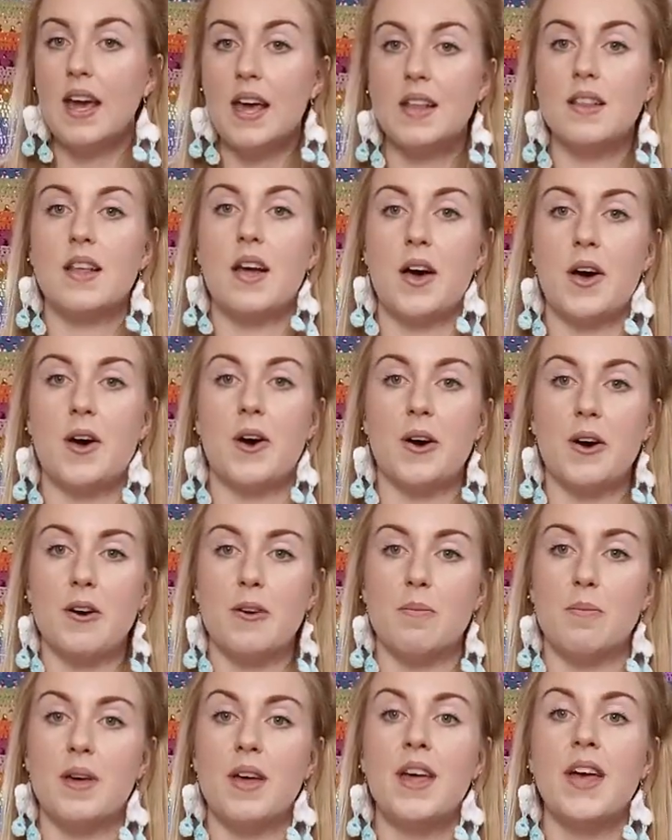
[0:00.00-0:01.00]
in their
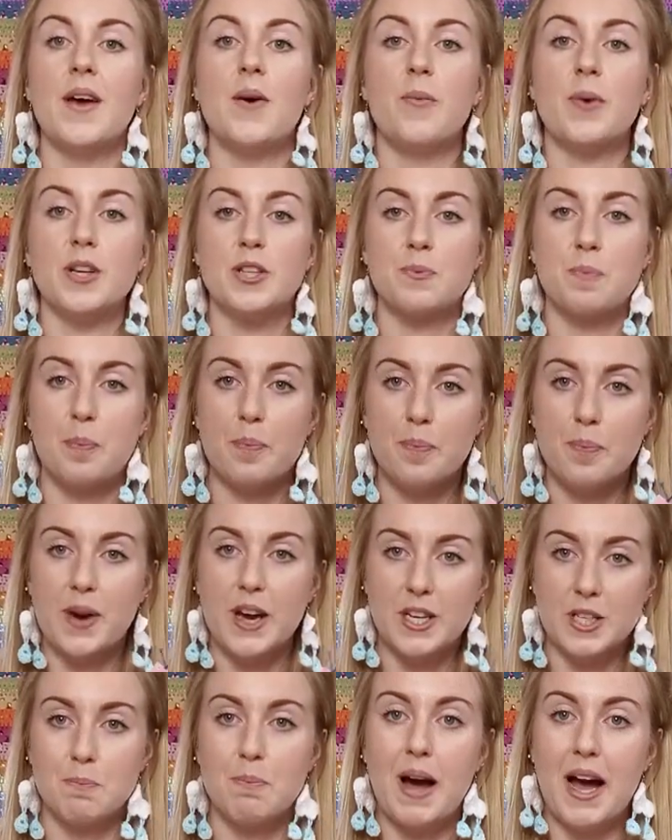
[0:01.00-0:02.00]
home which
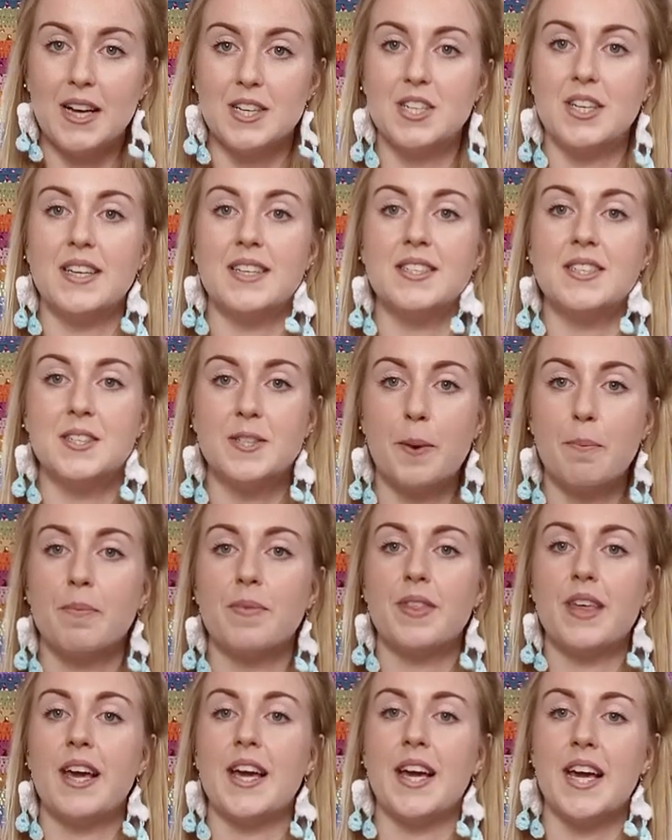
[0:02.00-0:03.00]
which matches
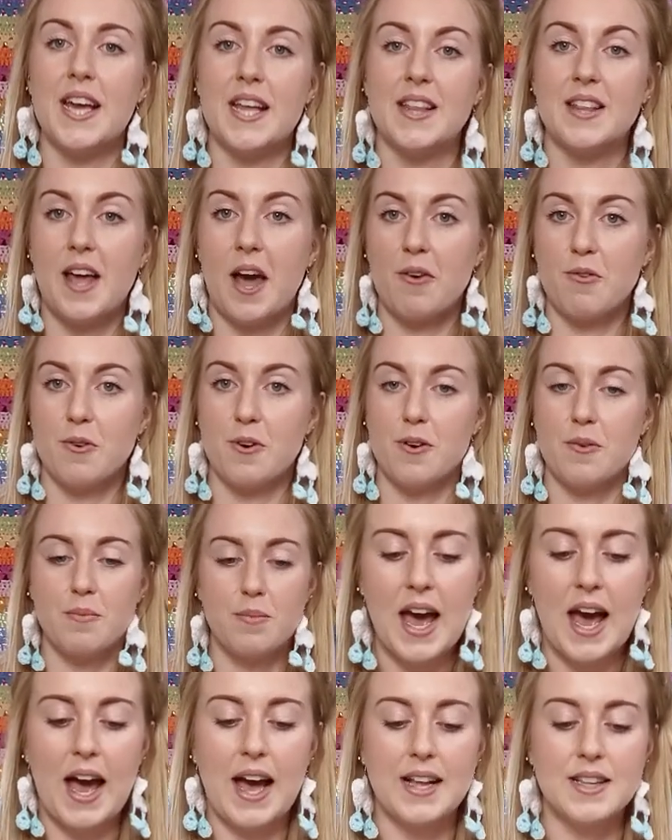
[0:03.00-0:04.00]
something in their
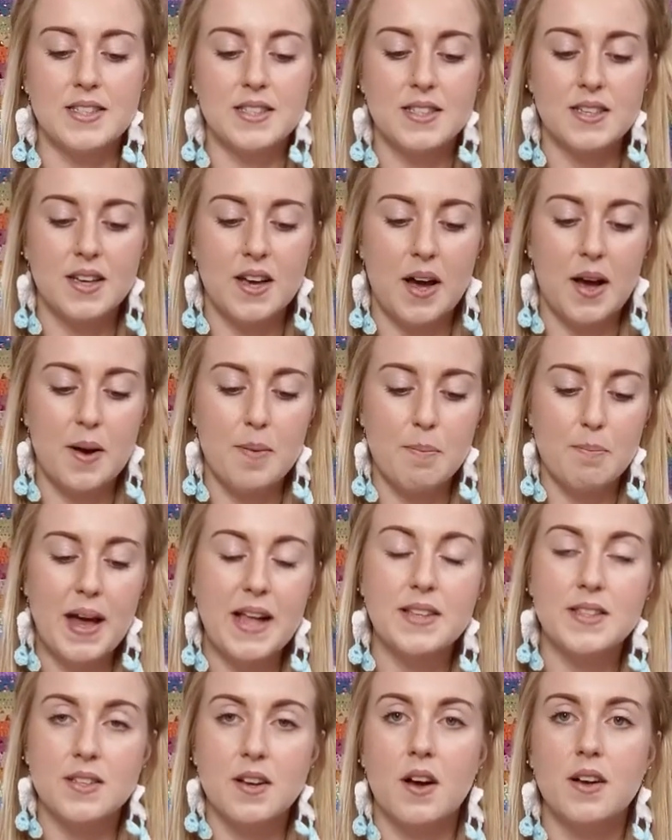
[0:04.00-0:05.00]
room. And um,
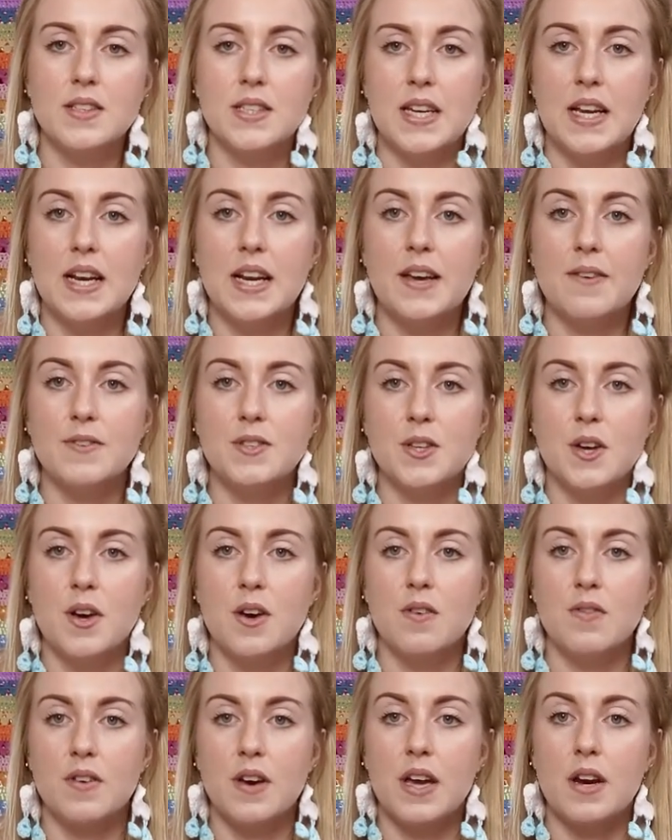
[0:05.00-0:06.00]
Ben's auntie lives
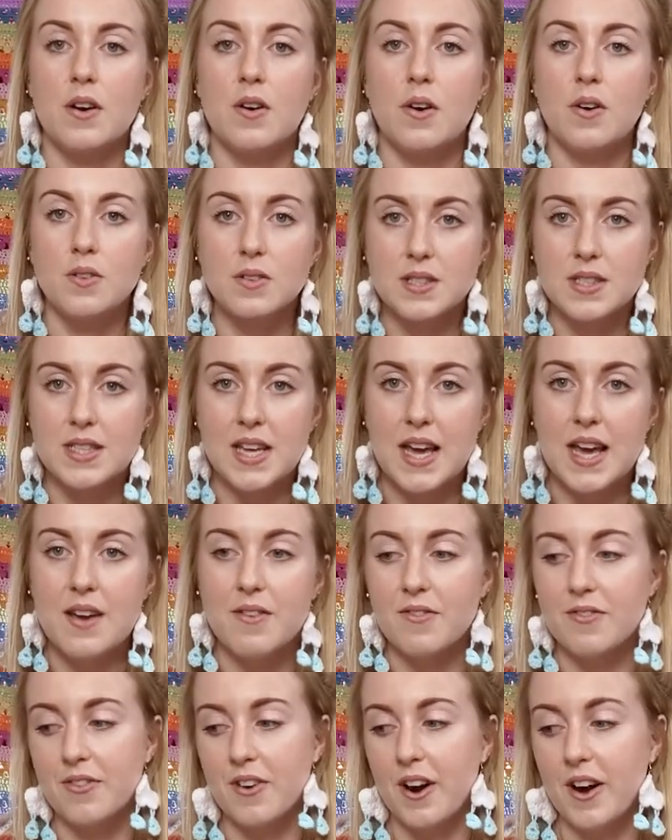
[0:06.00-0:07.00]
over in Annecy
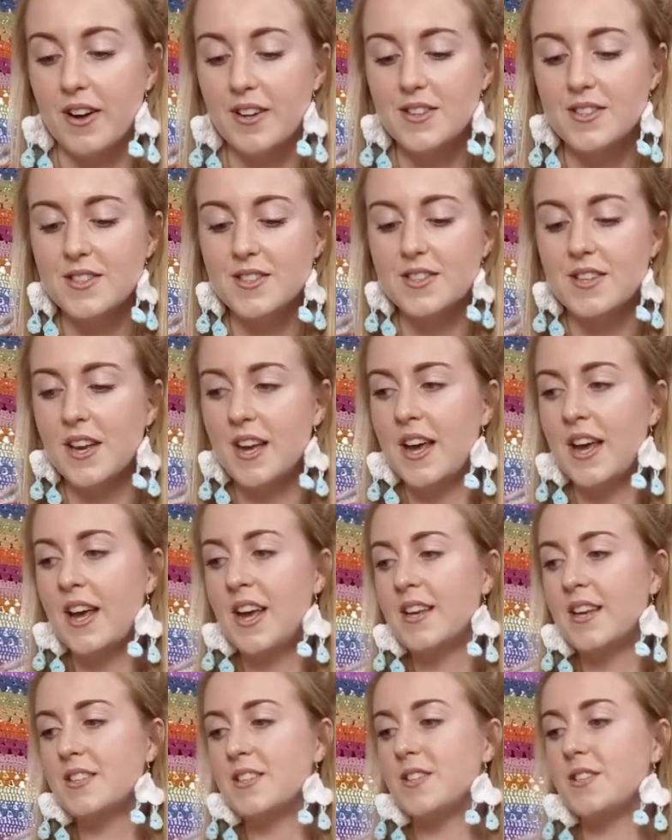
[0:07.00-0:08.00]
in France,
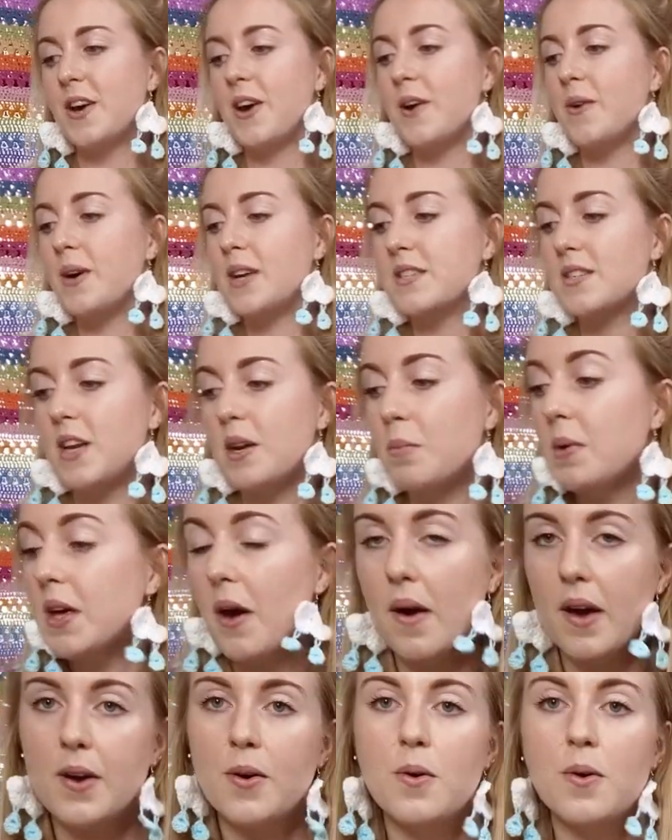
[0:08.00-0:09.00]
so it's going to be
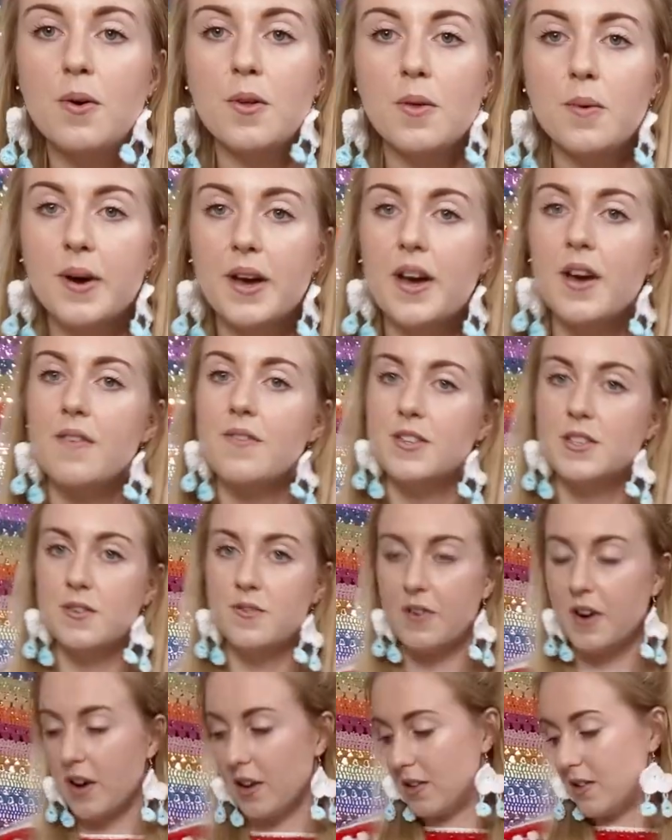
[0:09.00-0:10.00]
going all the way over
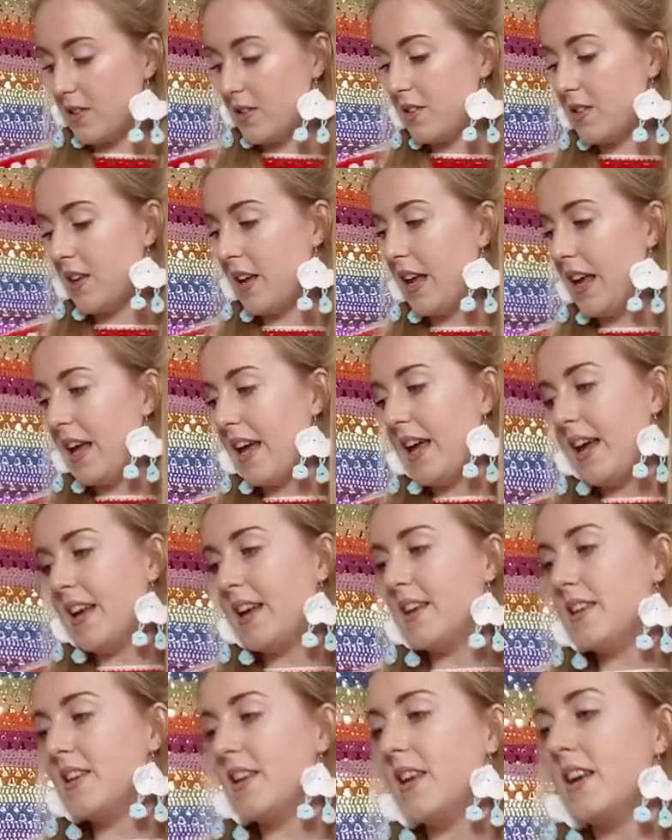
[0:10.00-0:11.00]
to France.
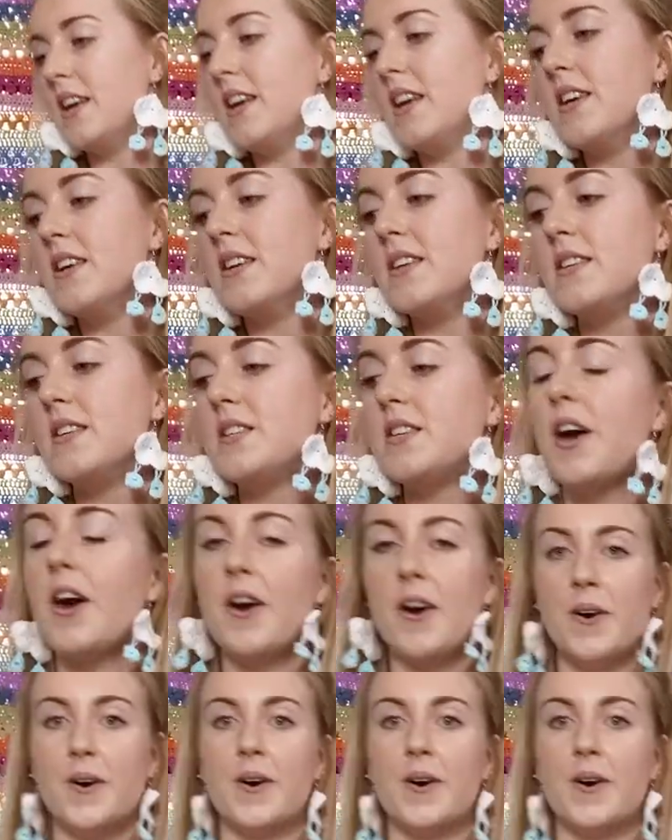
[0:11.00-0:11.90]
So